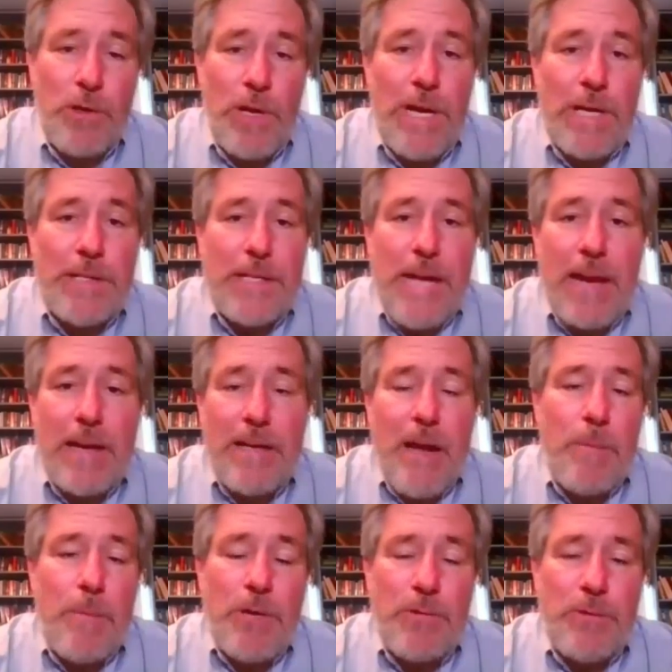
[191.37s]
if you look at the
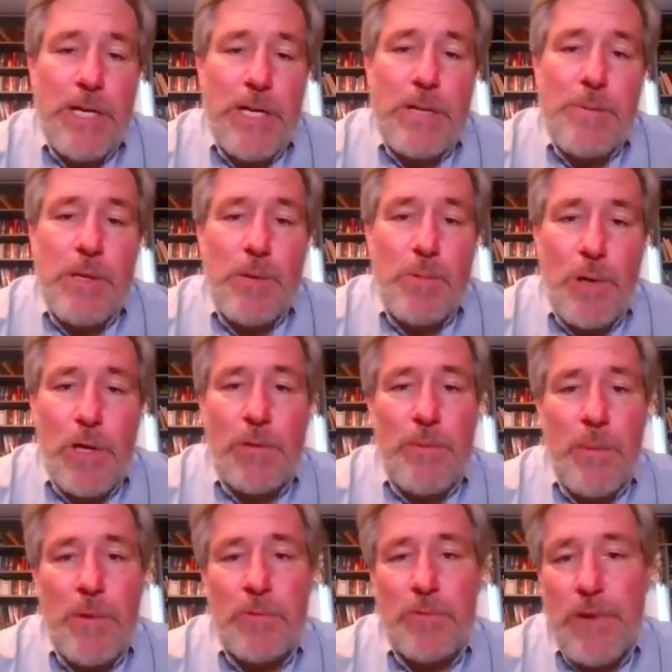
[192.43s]
economic freedom of the world
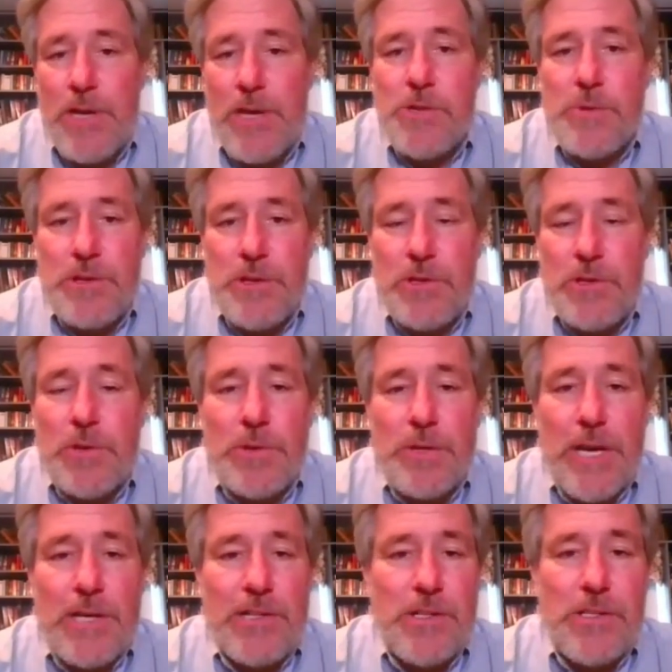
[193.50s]
from the Fraser Institute
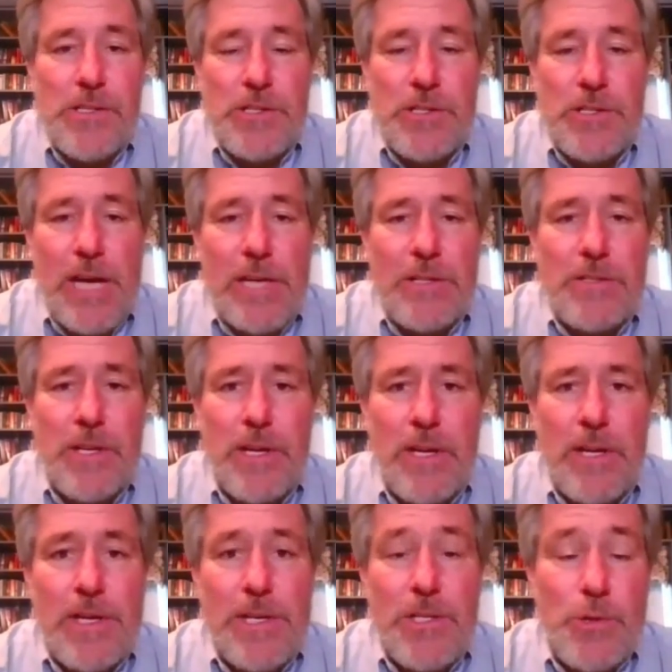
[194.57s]
that I just discussed,
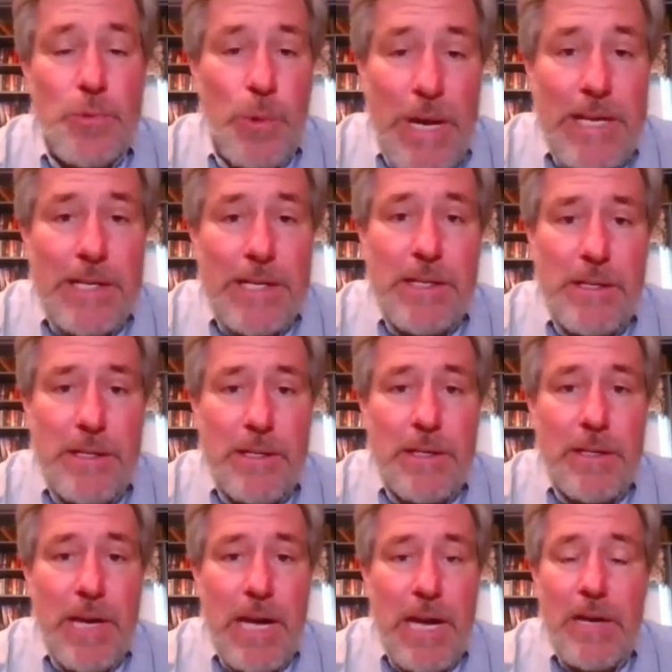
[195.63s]
Sweden
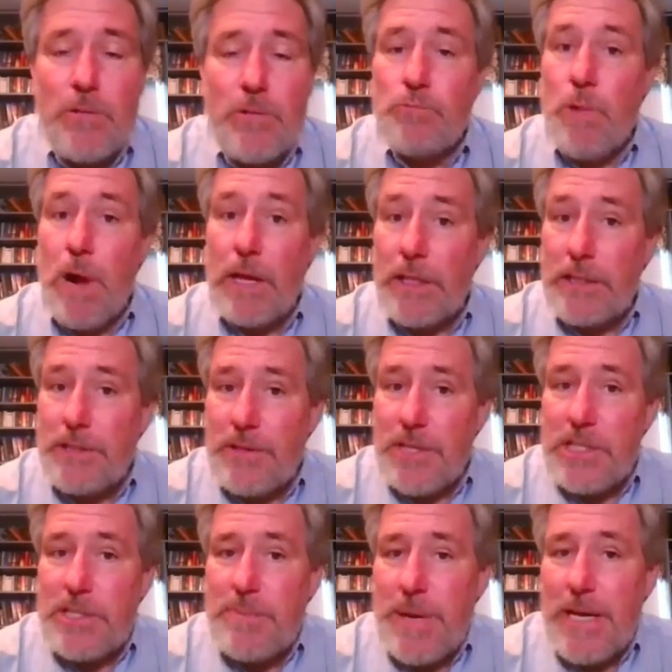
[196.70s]

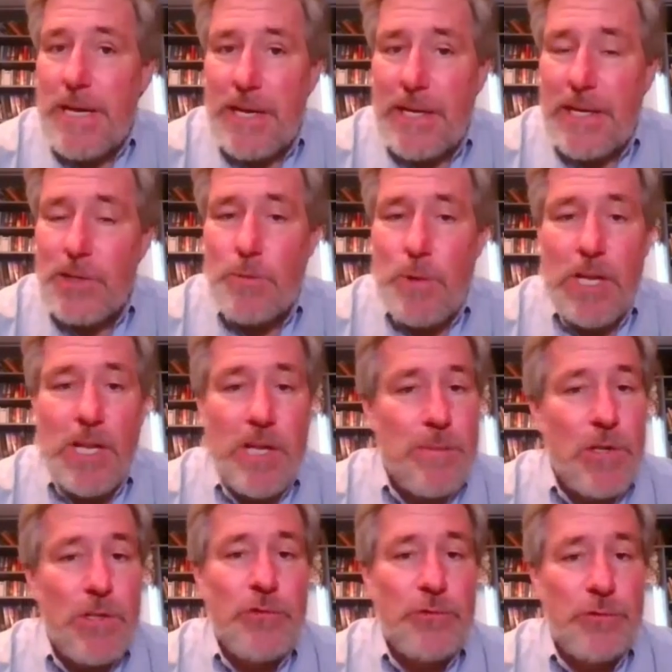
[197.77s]
relatively speaking, is one of the
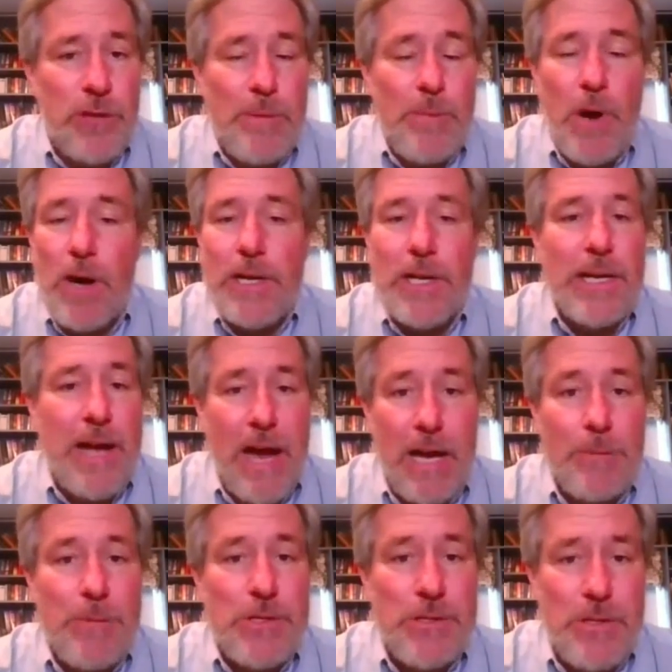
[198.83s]
most free market
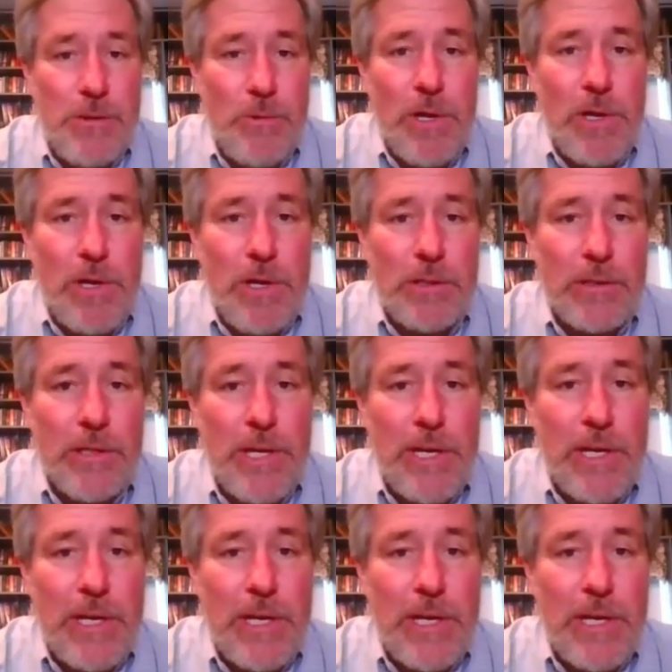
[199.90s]
economies in the world.